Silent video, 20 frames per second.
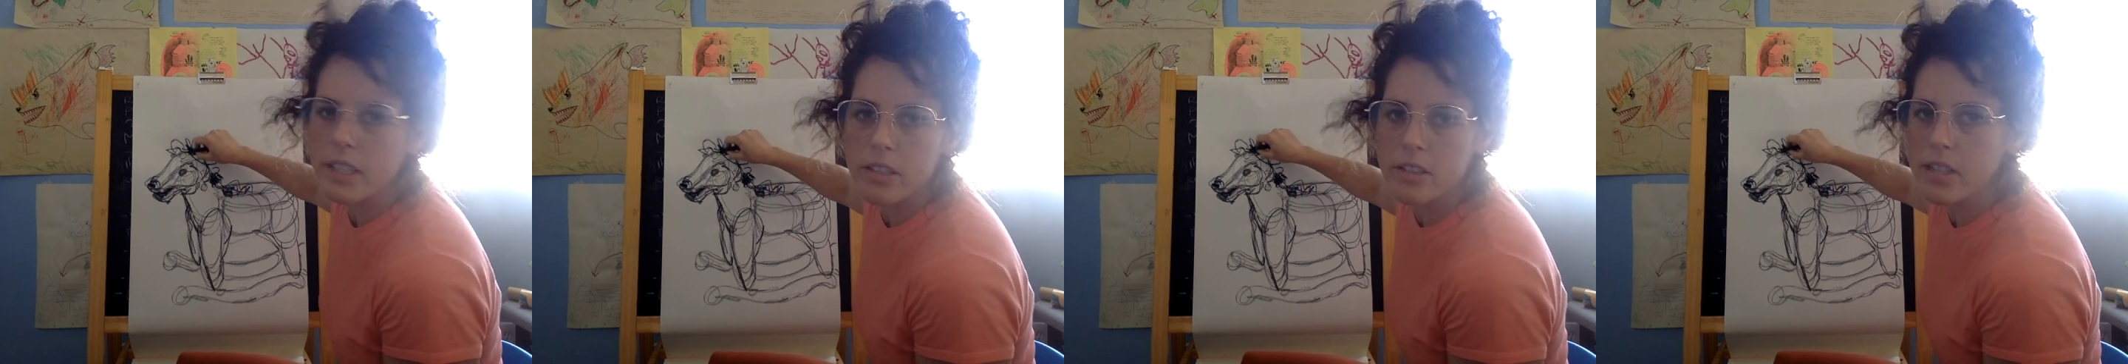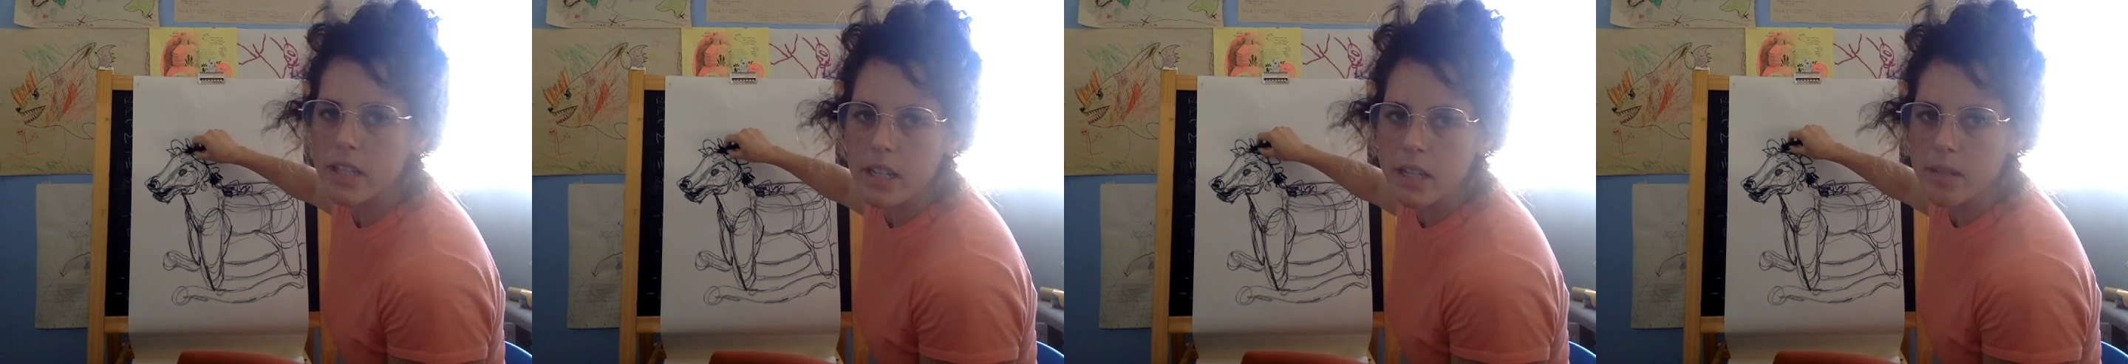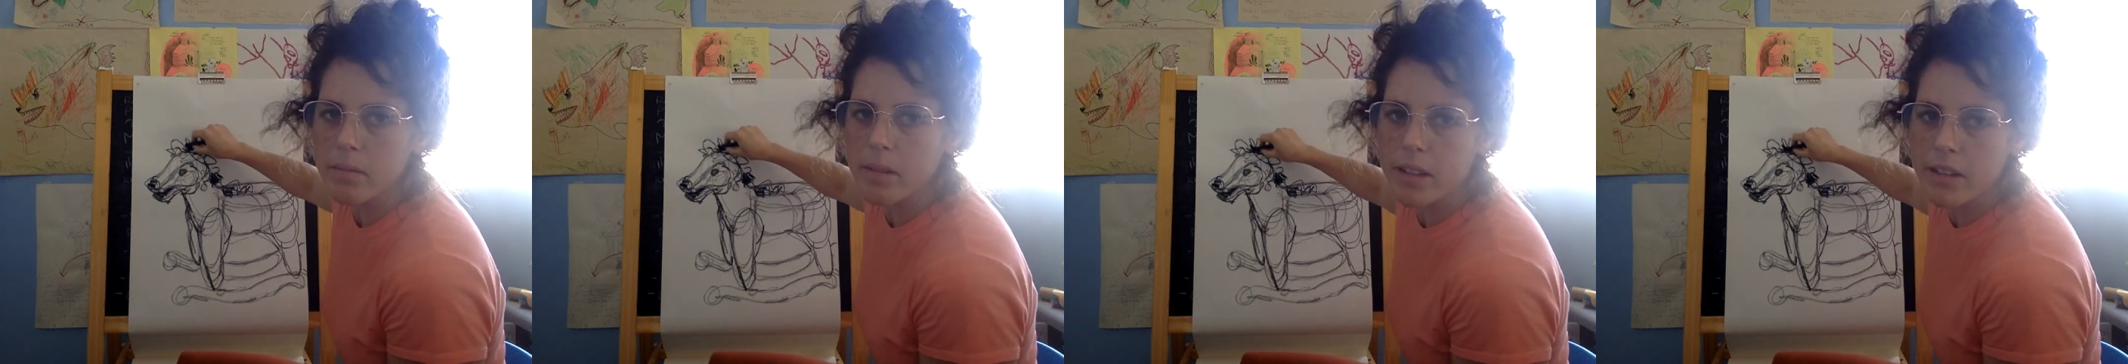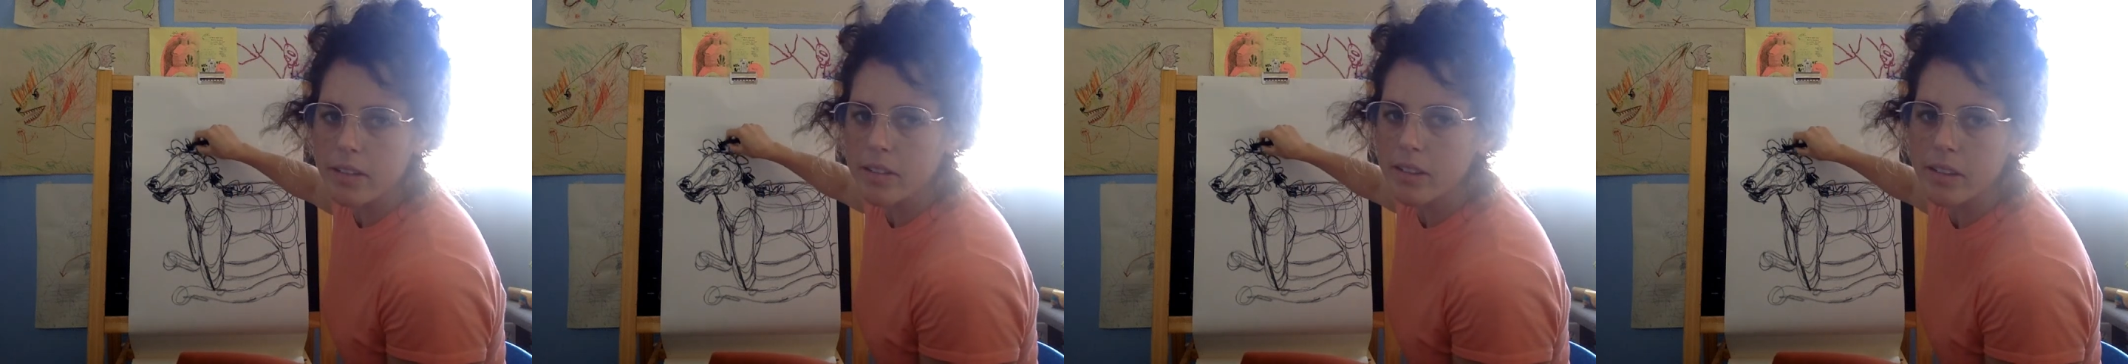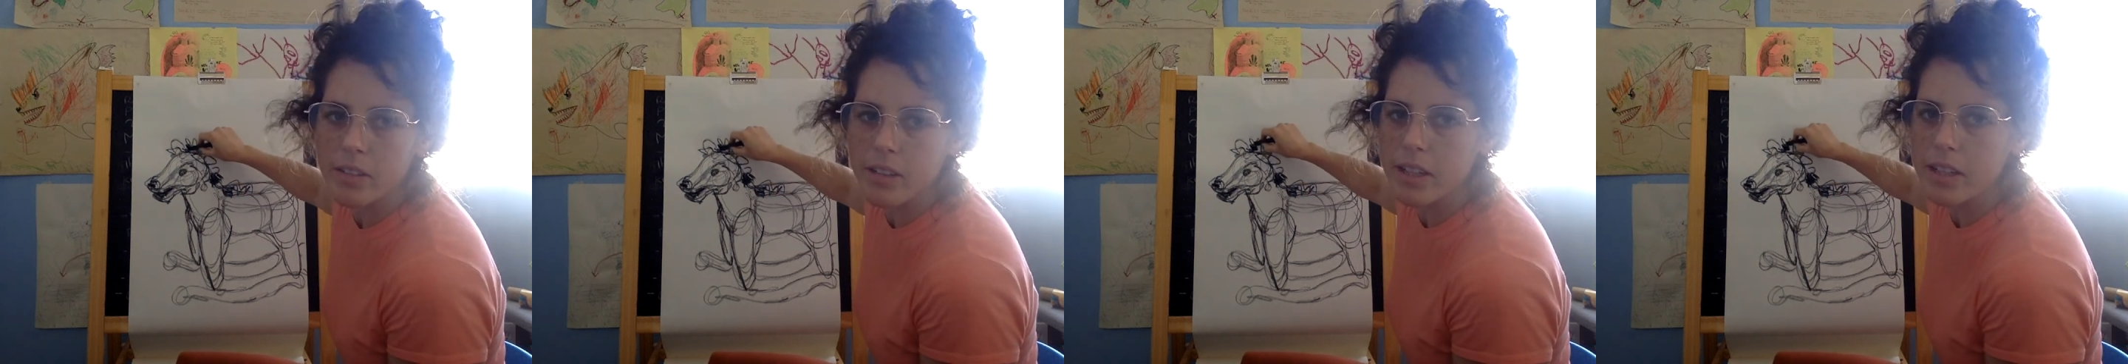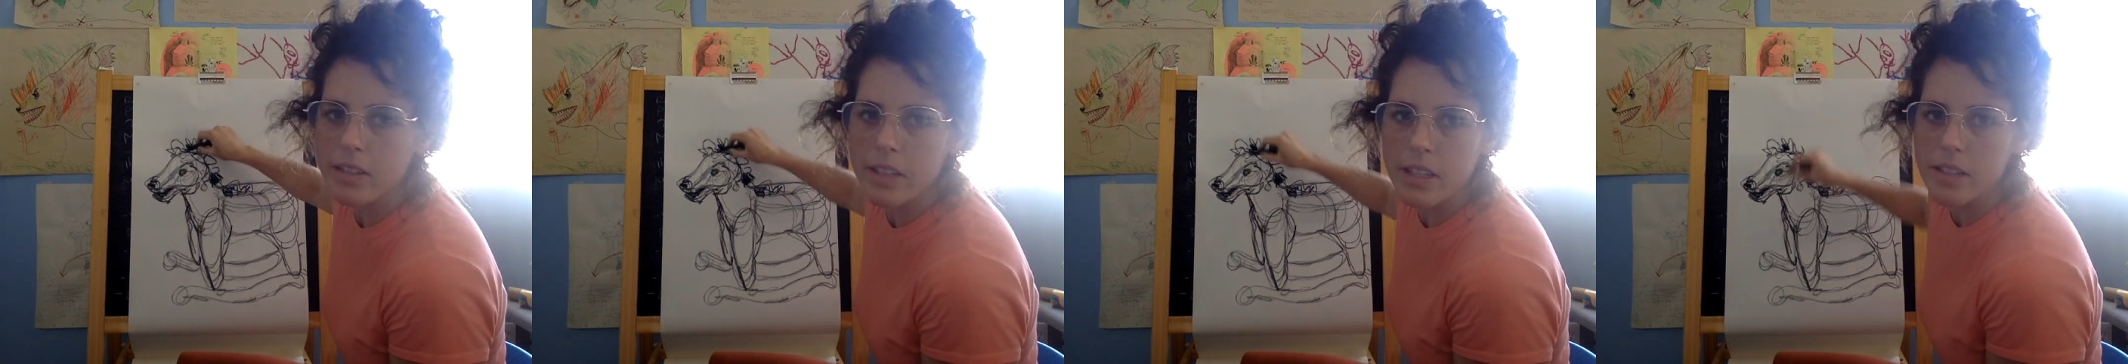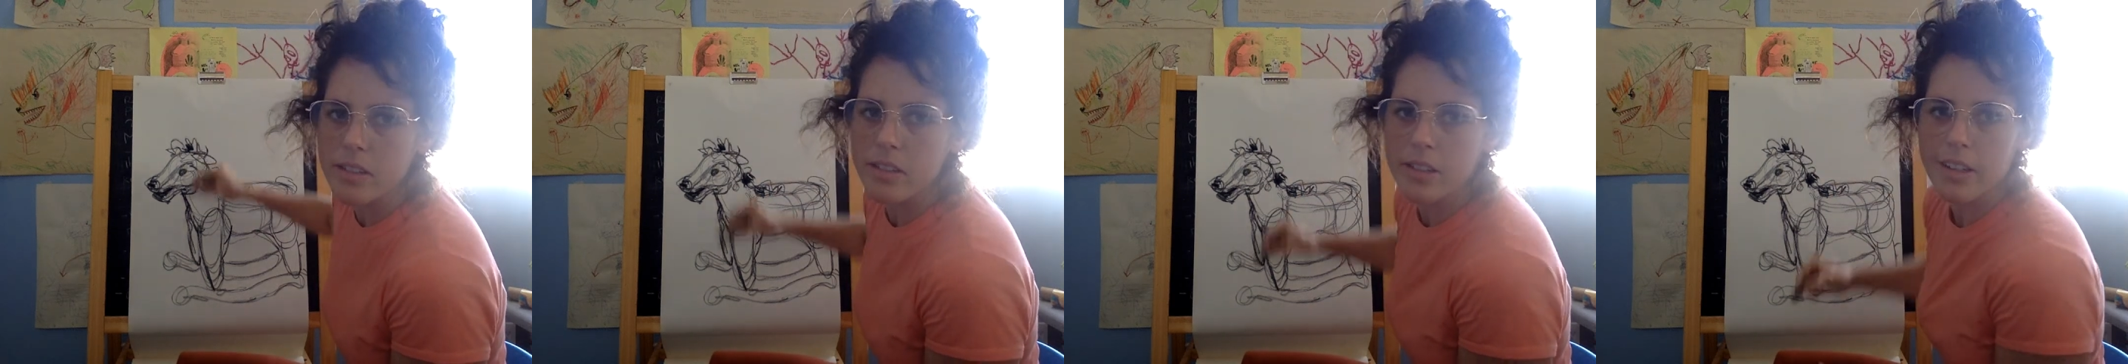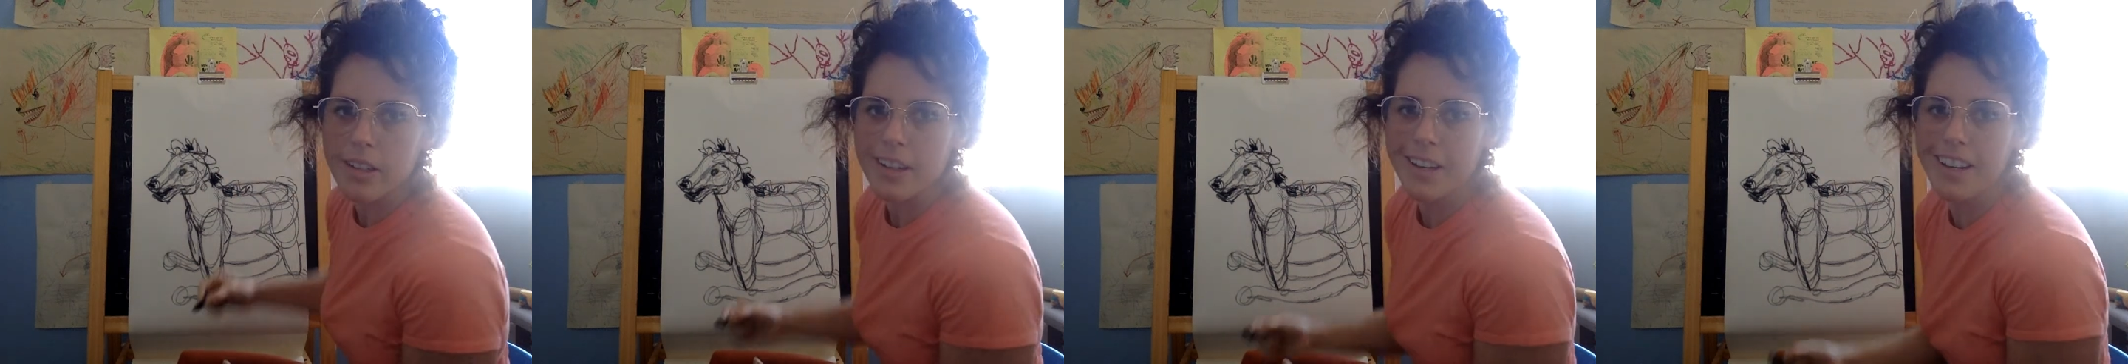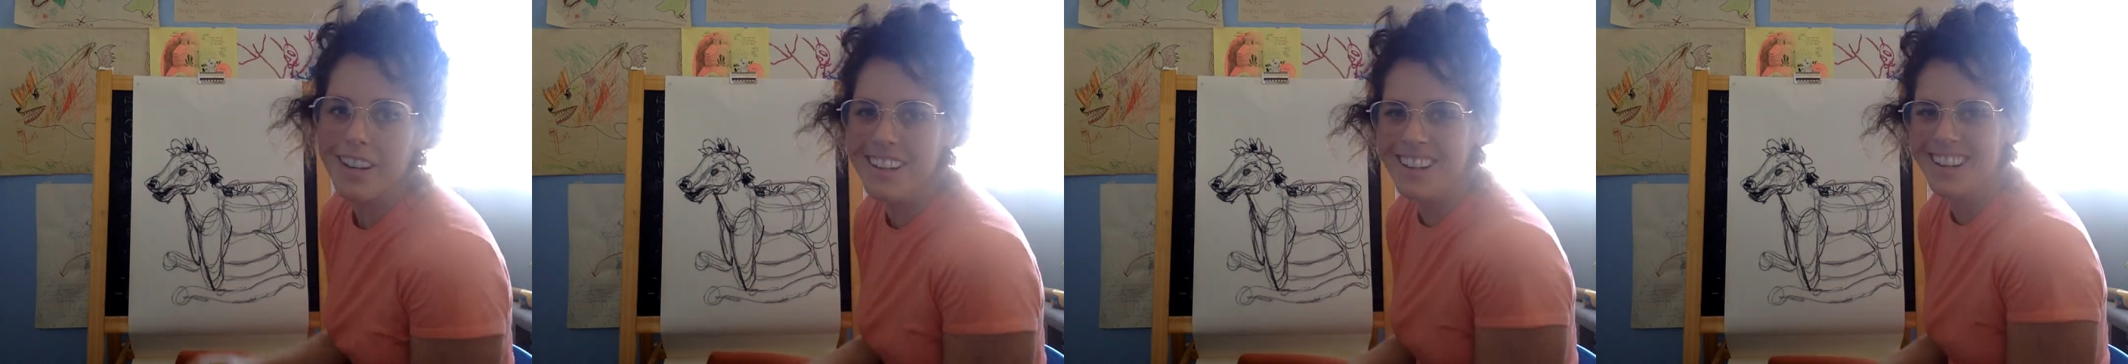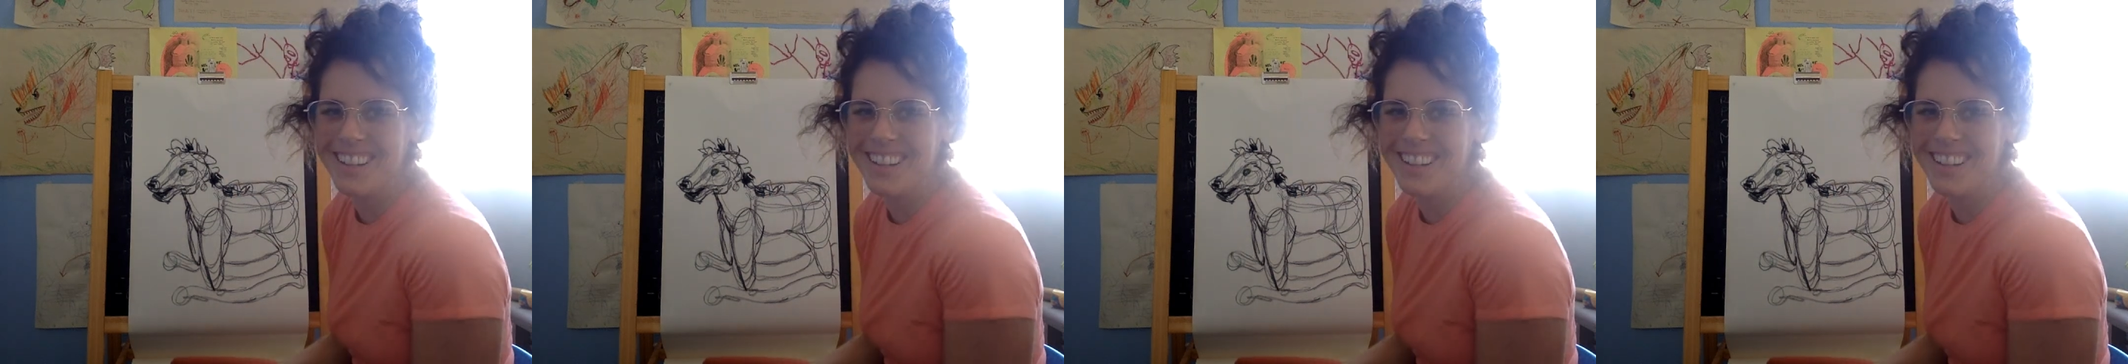your time now. You guys get started.